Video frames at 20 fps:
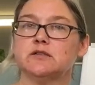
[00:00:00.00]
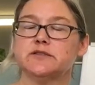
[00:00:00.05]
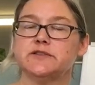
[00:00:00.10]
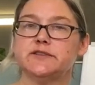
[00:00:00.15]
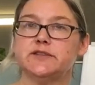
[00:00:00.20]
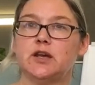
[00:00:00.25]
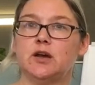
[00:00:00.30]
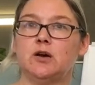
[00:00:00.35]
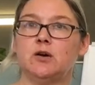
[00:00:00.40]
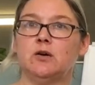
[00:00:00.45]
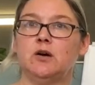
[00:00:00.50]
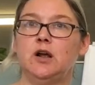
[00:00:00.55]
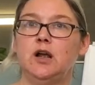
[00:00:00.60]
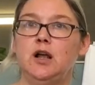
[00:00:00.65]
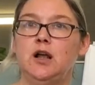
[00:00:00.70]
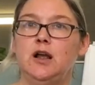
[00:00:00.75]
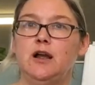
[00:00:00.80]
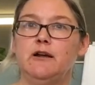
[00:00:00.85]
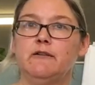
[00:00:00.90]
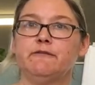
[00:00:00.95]
So
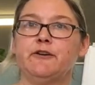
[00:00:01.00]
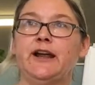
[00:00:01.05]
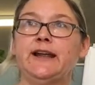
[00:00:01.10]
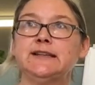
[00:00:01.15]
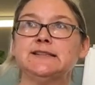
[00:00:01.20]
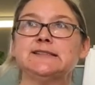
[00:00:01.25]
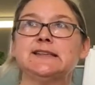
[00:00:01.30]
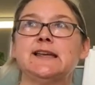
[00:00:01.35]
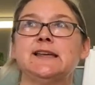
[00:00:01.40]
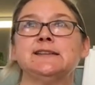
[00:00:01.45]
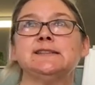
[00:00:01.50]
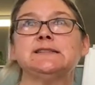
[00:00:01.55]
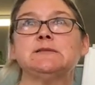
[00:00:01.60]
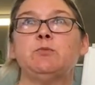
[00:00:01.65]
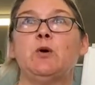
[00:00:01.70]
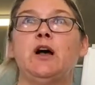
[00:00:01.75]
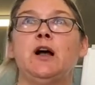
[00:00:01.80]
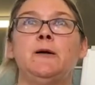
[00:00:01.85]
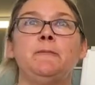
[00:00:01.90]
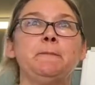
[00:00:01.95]
Frank says,
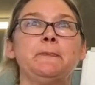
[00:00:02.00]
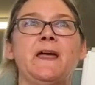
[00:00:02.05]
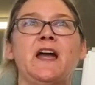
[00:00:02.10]
well,